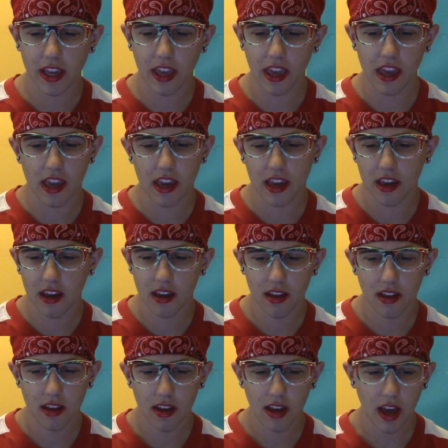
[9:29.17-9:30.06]
Geek.
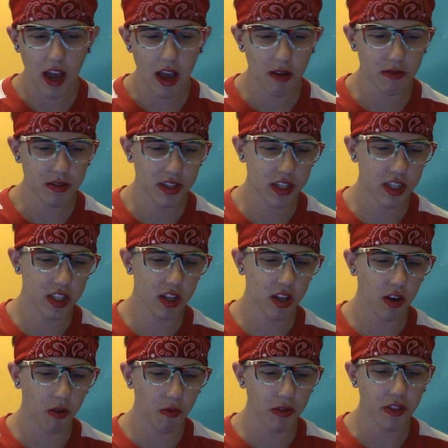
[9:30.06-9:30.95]
I was going to
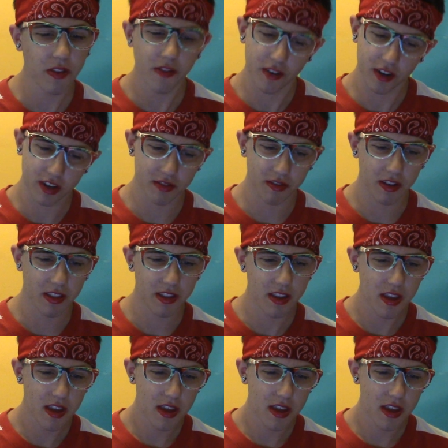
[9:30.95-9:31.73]
go with the first one.